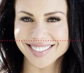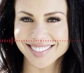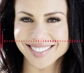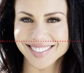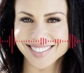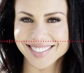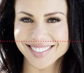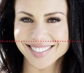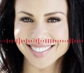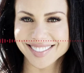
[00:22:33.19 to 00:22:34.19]
Get your
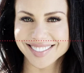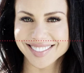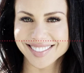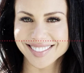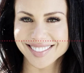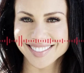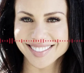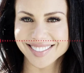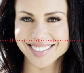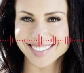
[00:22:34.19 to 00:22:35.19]
protein right.
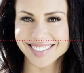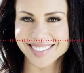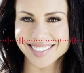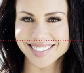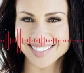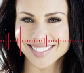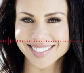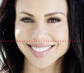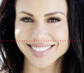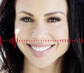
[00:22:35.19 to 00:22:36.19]
Everything else kind of
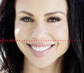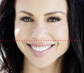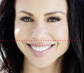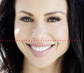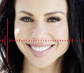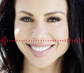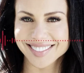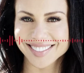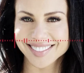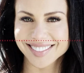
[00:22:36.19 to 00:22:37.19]
falls into place. You have a
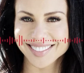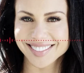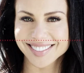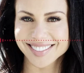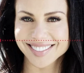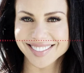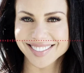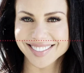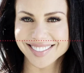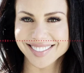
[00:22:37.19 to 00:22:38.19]
very athletic
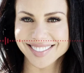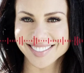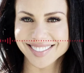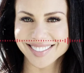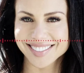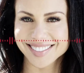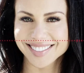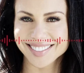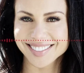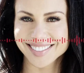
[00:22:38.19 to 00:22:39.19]
community. They have to earn their
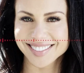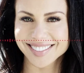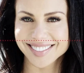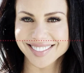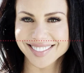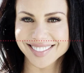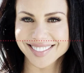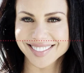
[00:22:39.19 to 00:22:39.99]
carbohydrates.